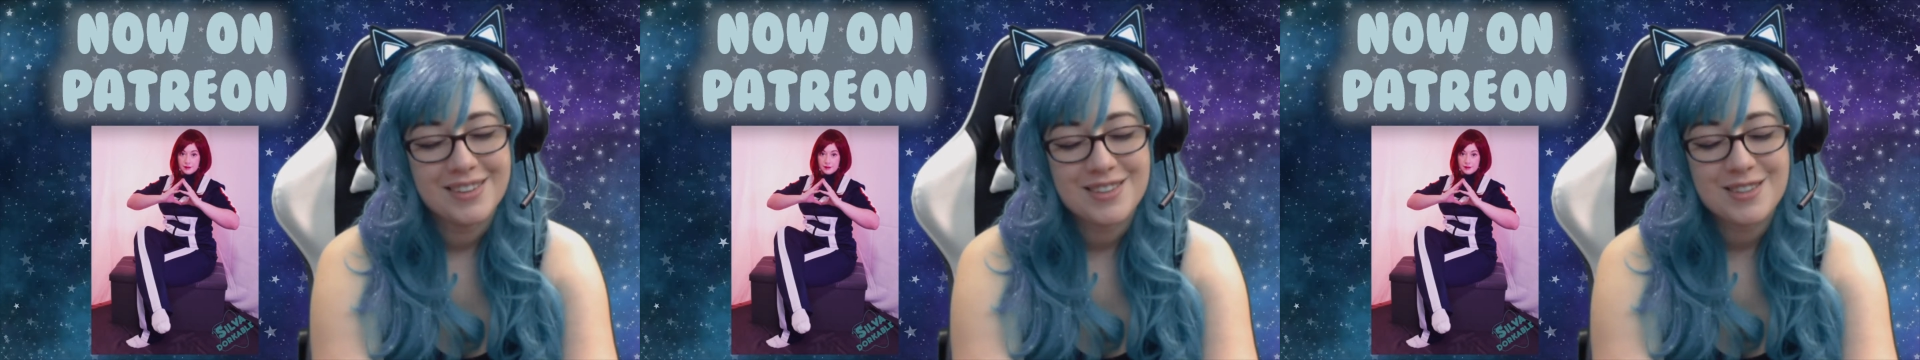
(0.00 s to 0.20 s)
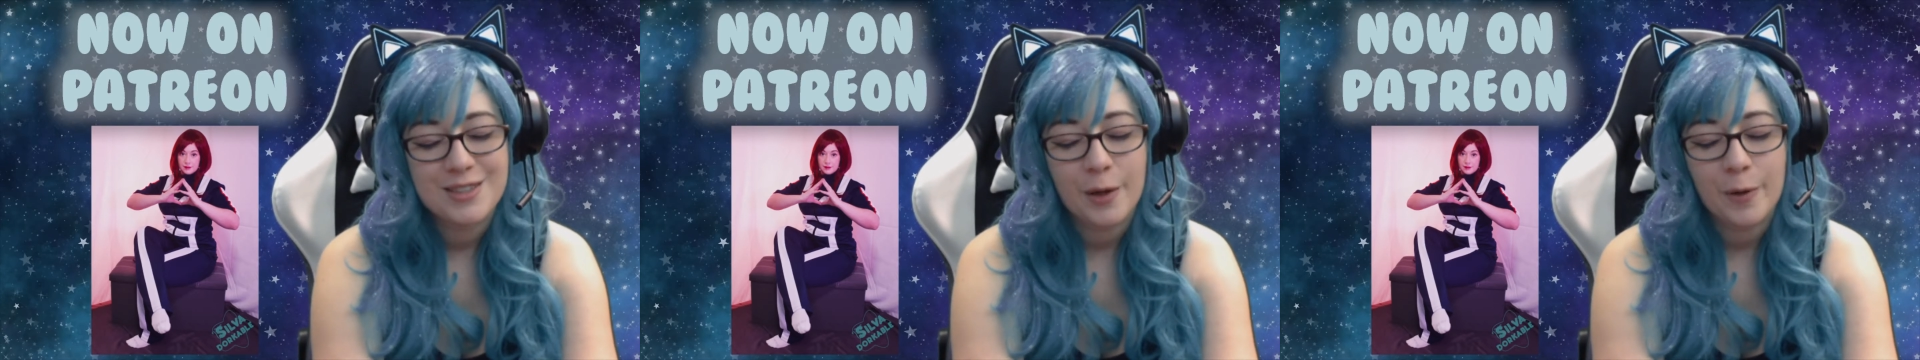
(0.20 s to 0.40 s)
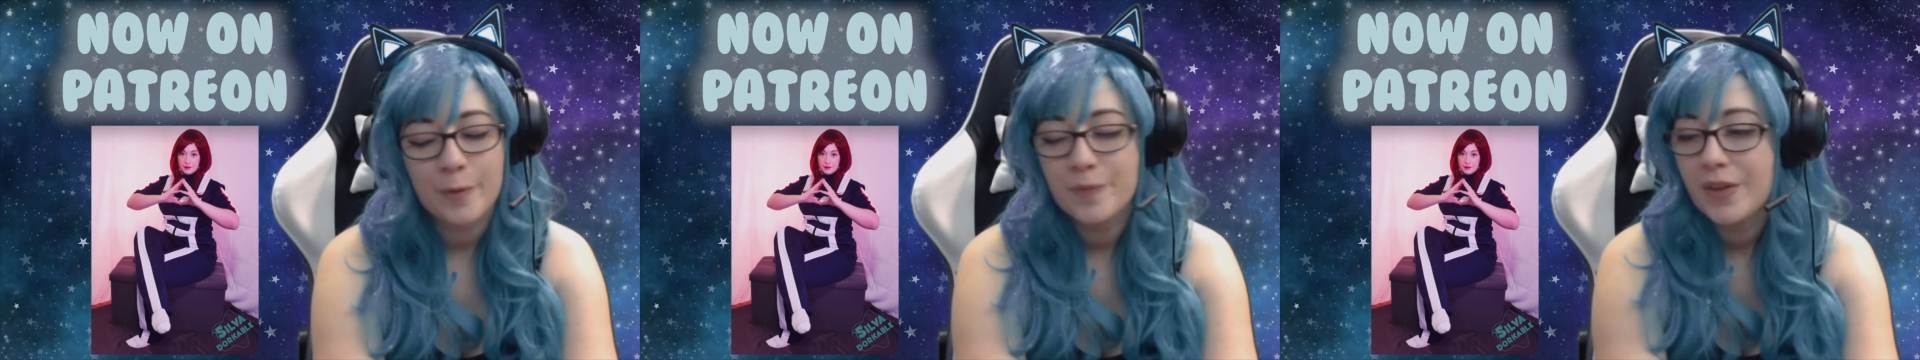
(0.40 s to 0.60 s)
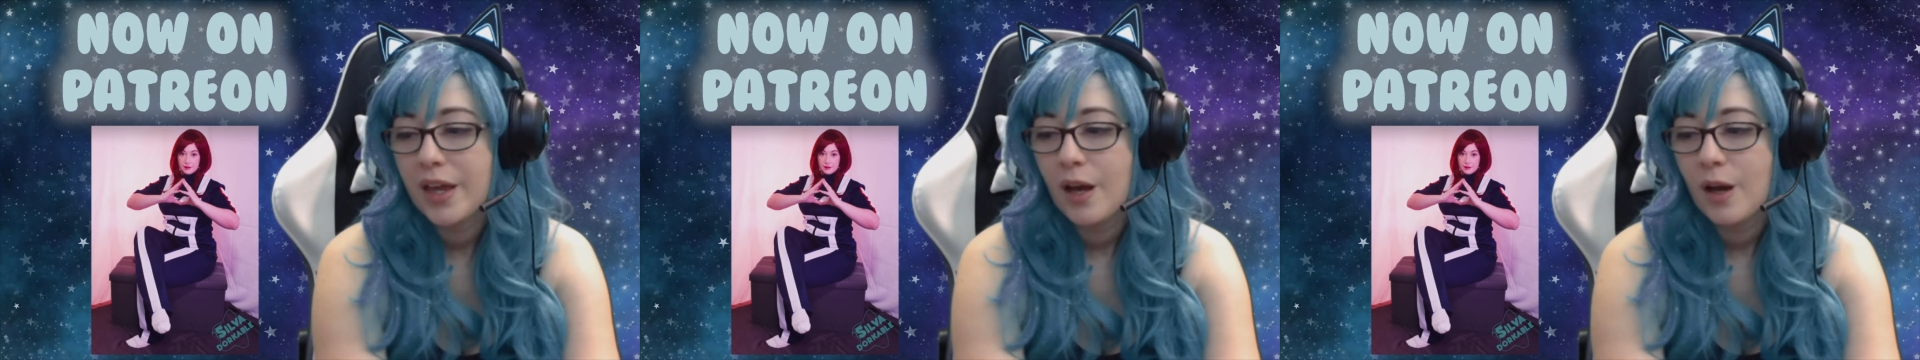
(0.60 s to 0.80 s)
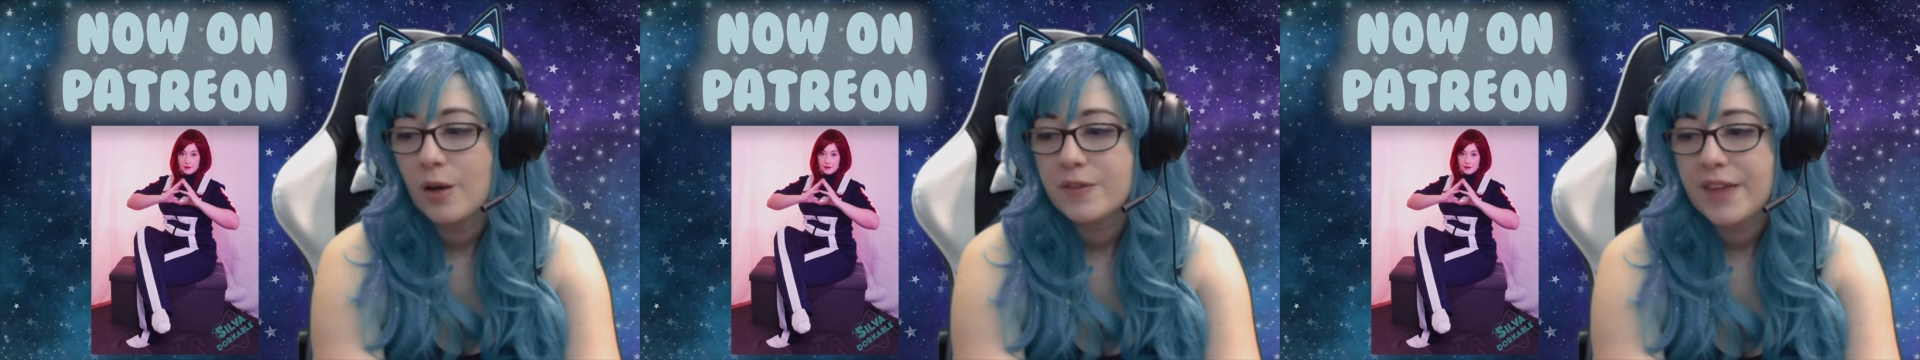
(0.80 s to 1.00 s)
So,
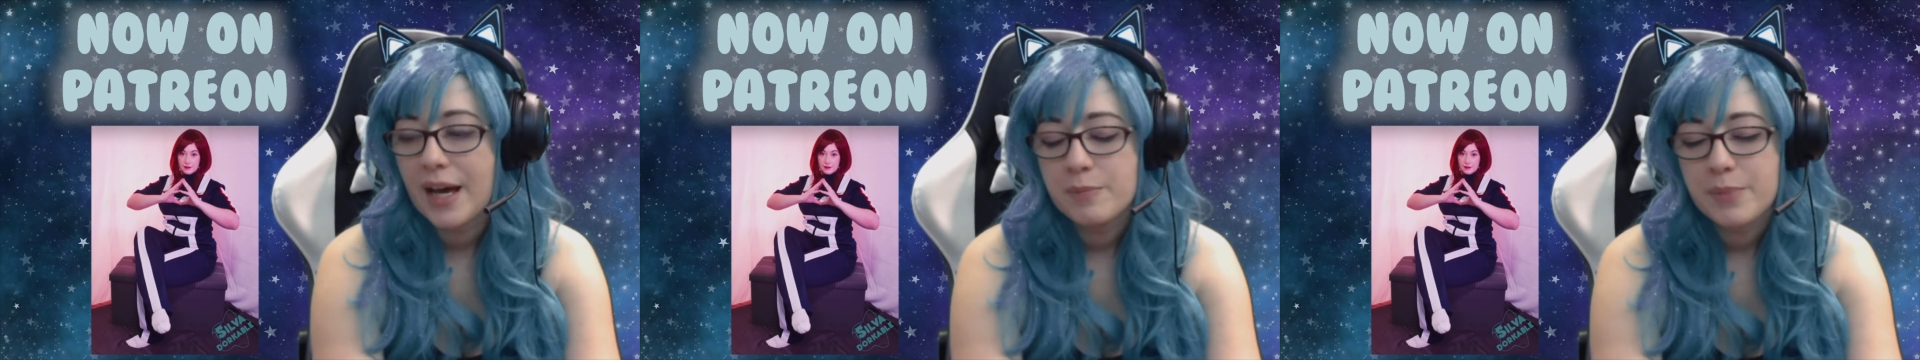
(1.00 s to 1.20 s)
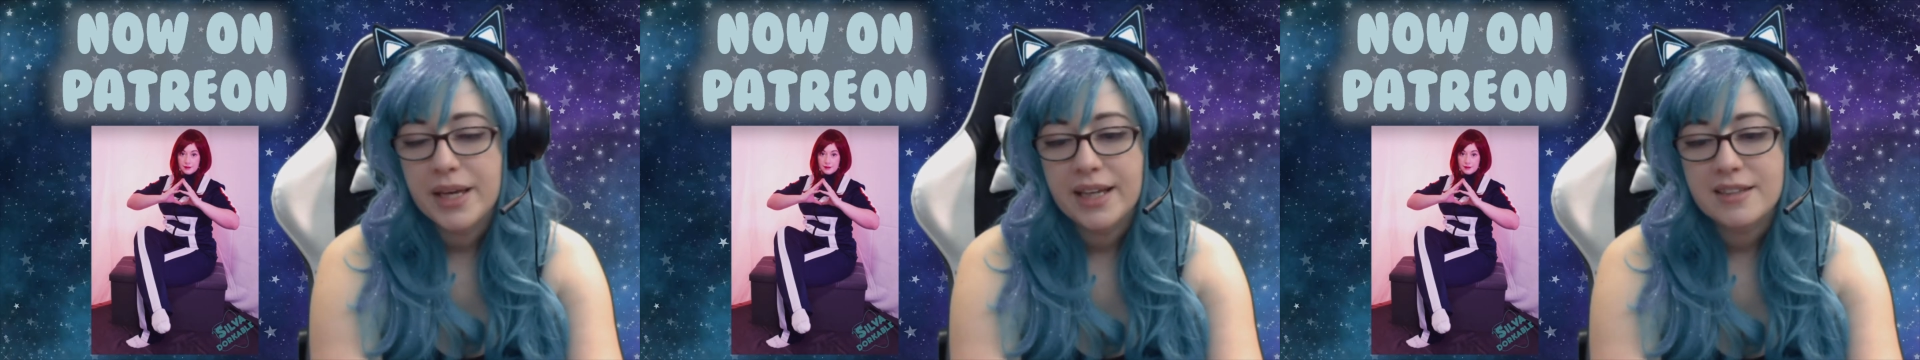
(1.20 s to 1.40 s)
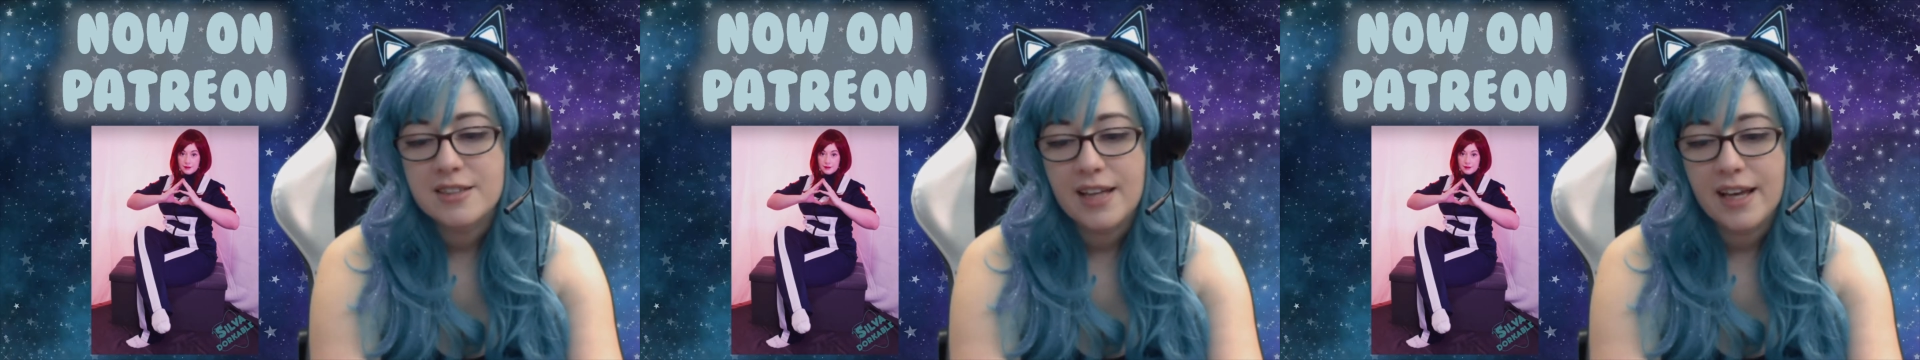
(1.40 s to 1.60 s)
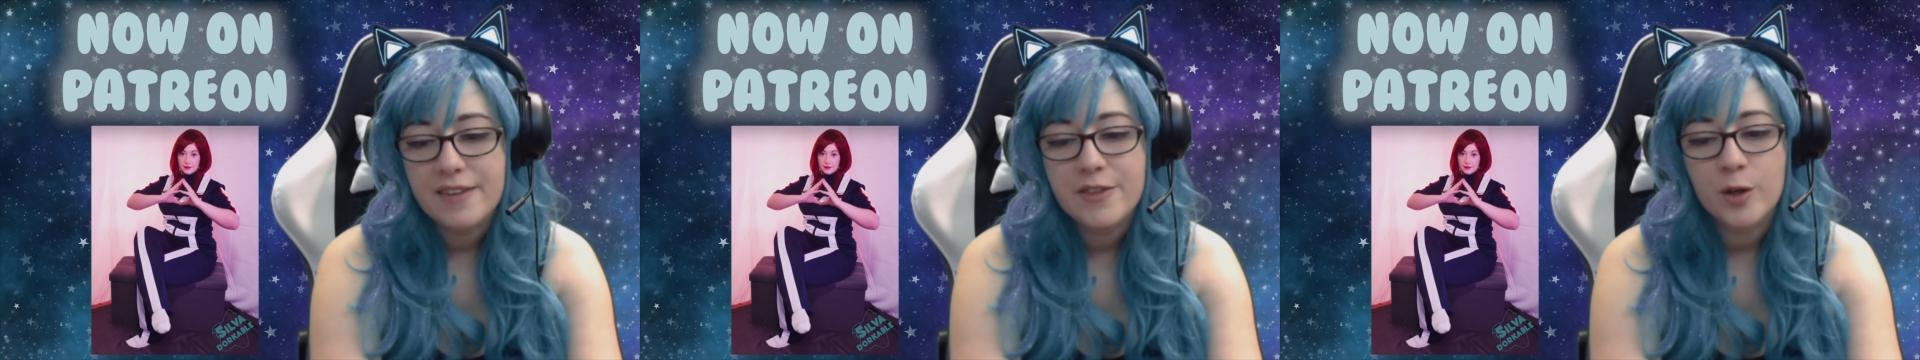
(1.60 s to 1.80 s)
that being said,